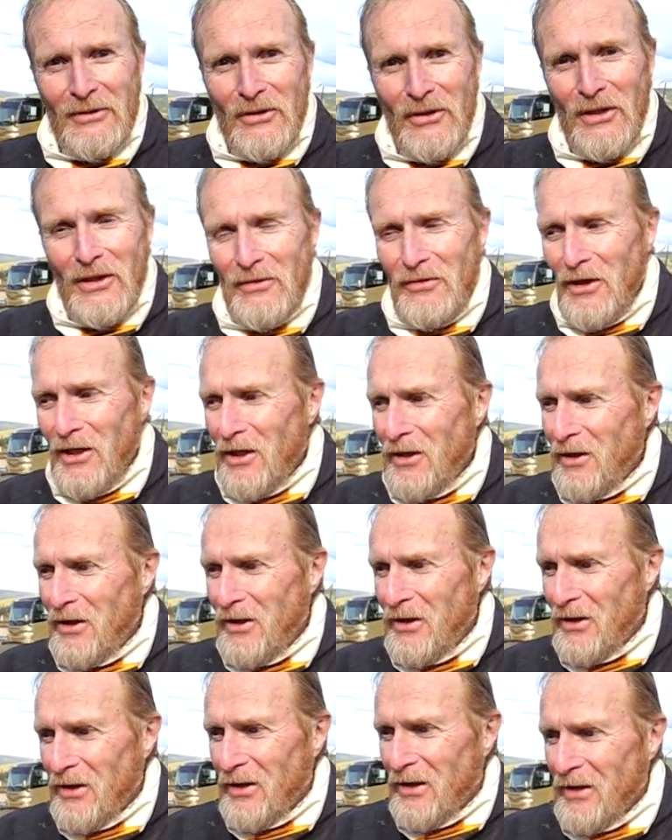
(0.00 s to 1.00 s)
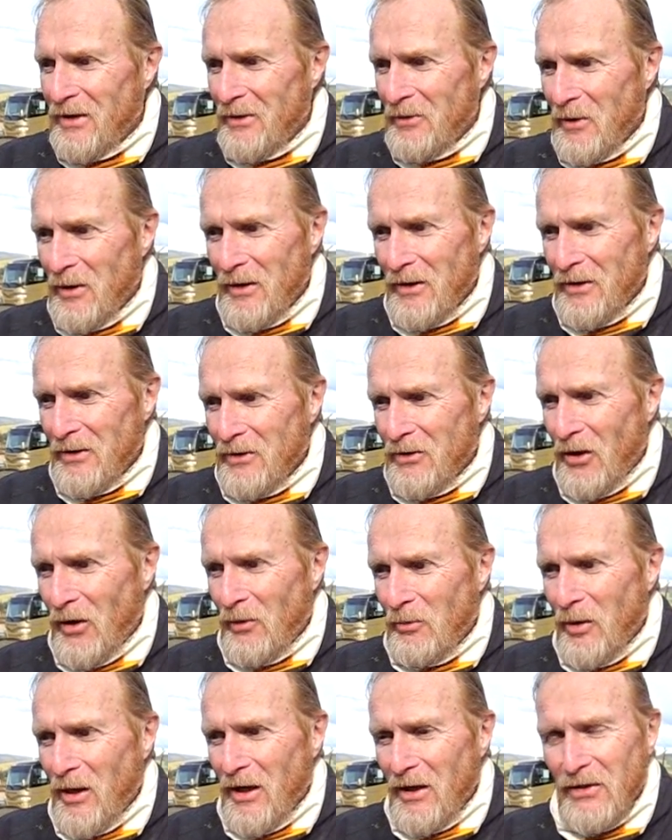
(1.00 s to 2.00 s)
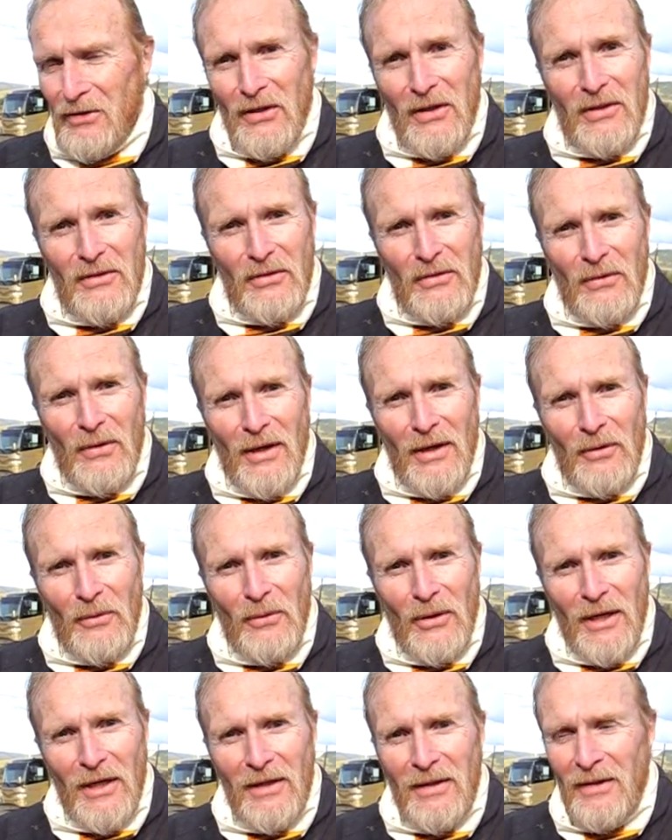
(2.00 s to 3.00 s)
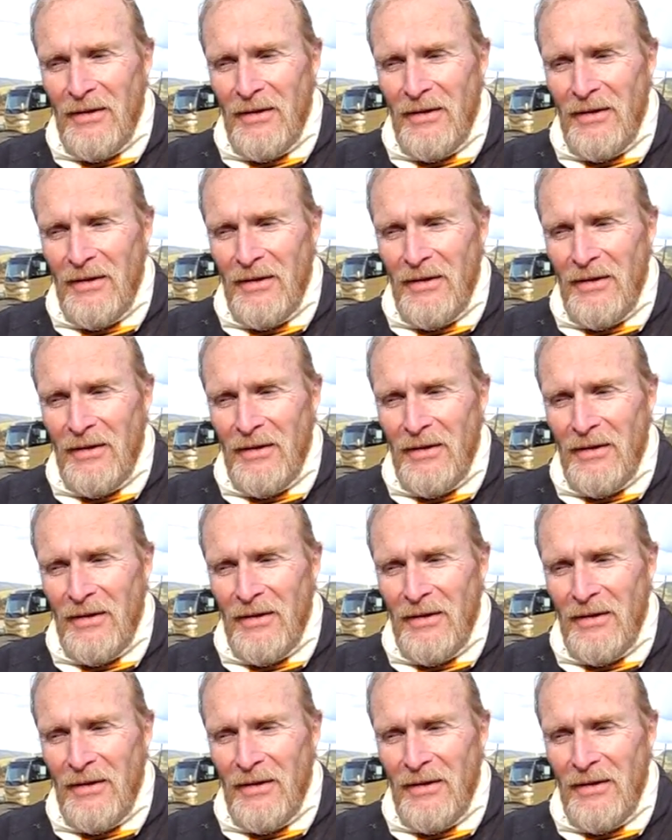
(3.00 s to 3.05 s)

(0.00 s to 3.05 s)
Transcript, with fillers: TV. caught my attention right away.